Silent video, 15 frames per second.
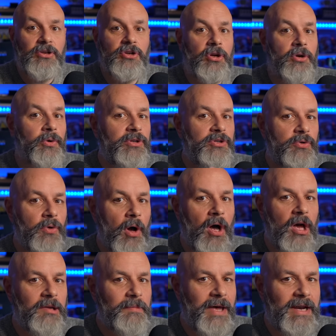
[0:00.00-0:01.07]
you're going to
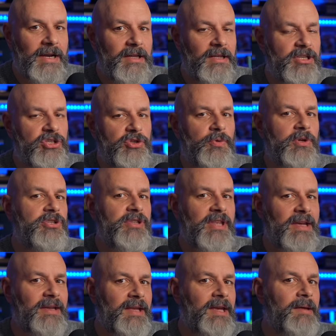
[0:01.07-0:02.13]
automatically switch
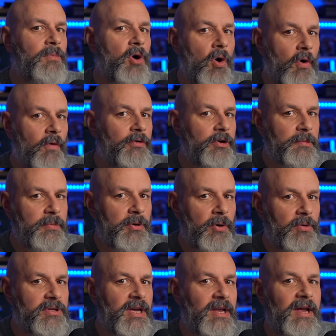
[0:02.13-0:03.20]
that game over to
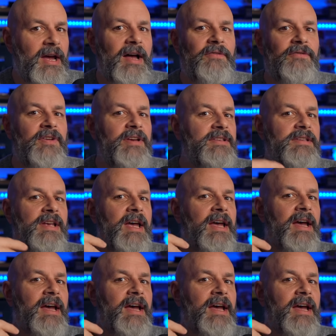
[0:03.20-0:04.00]
Proton Hotfix,